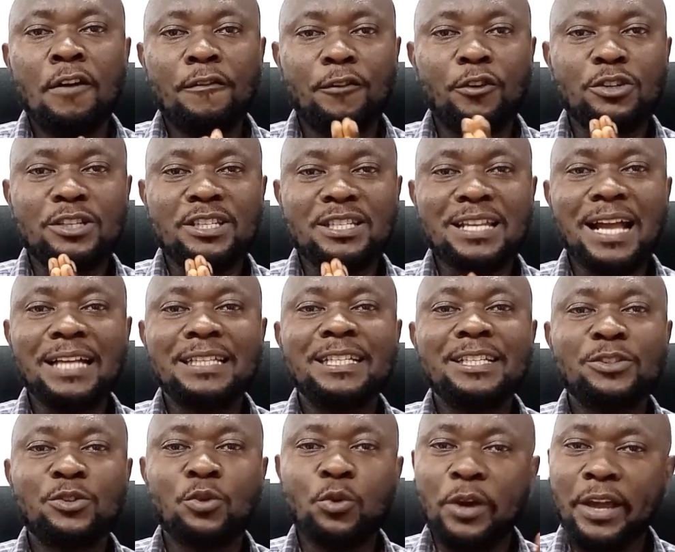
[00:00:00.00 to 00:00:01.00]
for
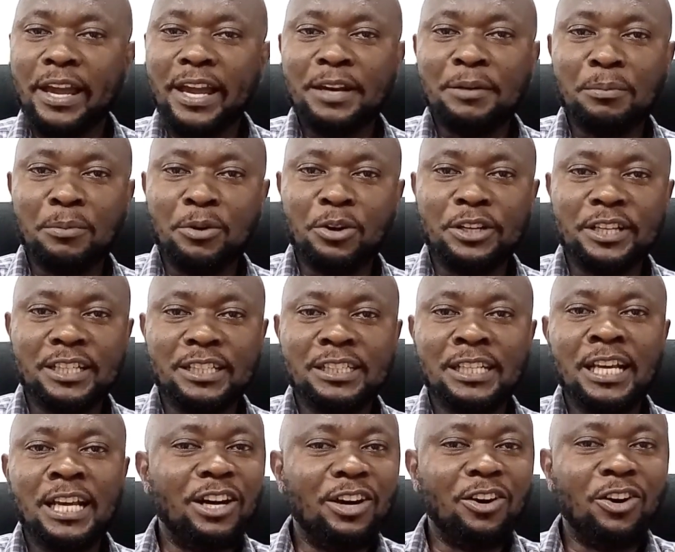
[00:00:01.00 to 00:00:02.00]
starting to earn money
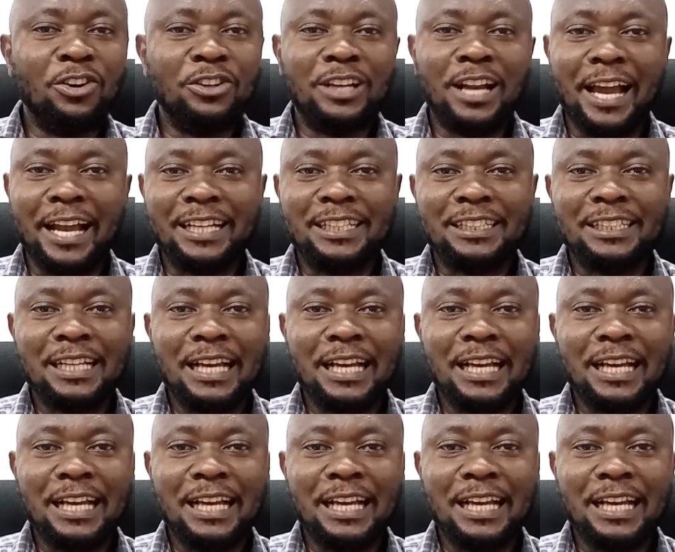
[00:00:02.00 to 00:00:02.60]
online.